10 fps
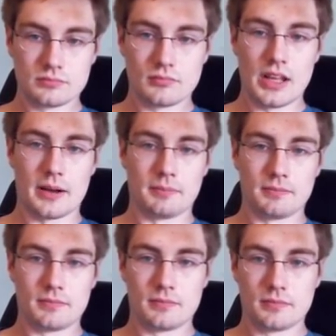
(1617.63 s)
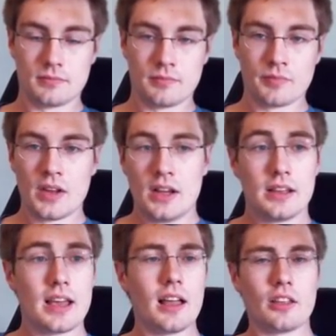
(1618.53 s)
Yeah
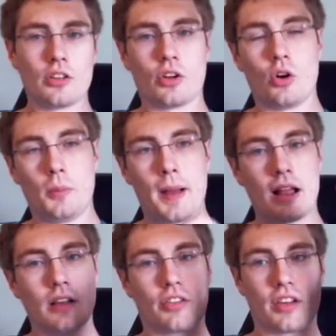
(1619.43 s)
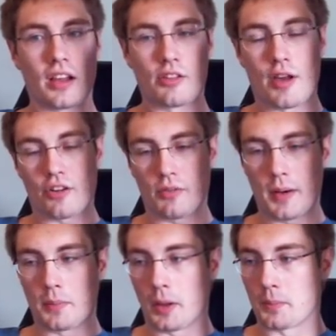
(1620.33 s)
yeah, the, the whole balancing has actually
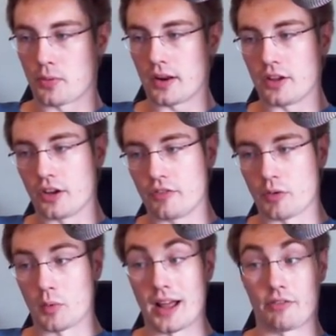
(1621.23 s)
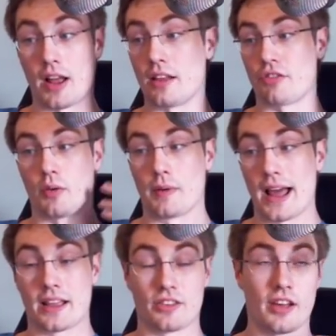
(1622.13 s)
been like pretty good from what I, at least from what
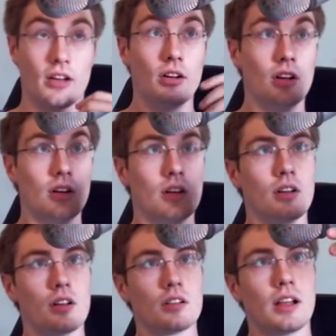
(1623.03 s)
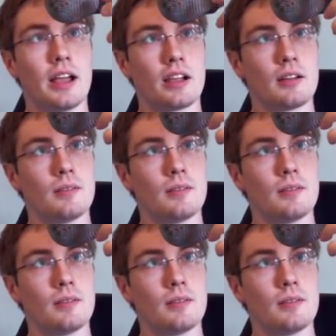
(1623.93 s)
I can tell. Yeah. Like,